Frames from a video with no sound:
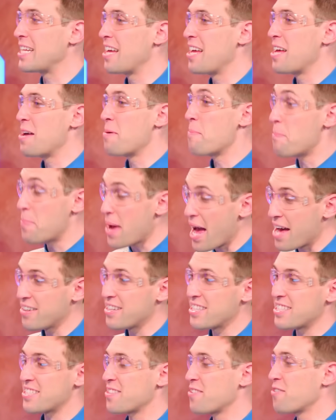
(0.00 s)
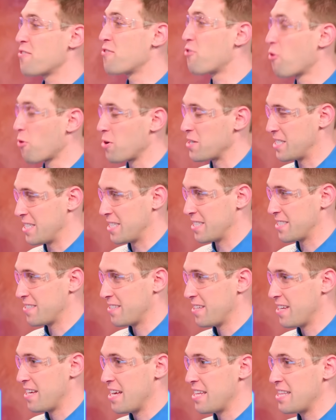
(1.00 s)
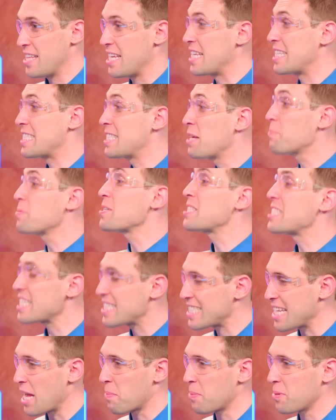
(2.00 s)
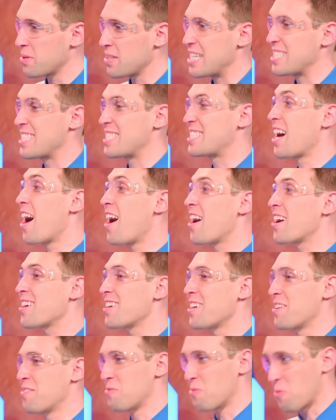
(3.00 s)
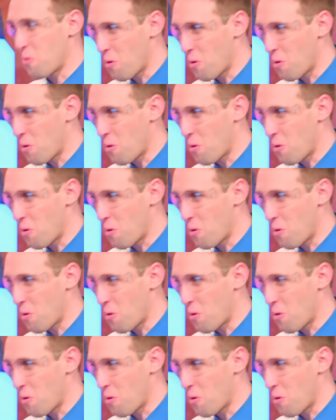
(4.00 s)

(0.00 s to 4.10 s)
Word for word: it balanced forces. The simplest example is a tug of